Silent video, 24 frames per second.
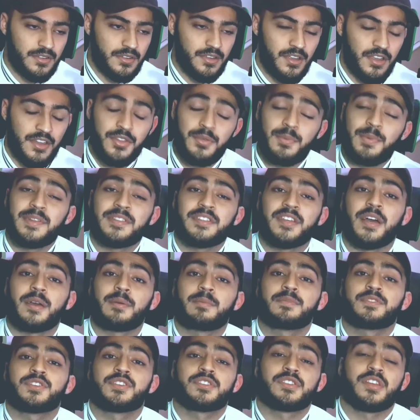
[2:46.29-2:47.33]
In the meantime,
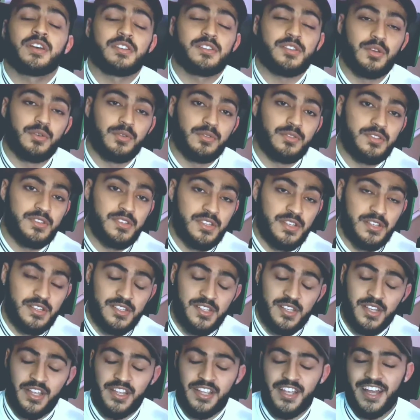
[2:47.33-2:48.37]
she starts going to see the
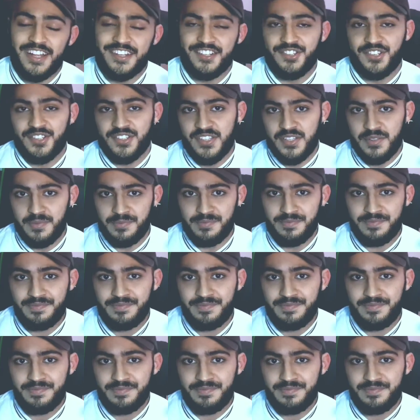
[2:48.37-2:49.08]
psychiatric team.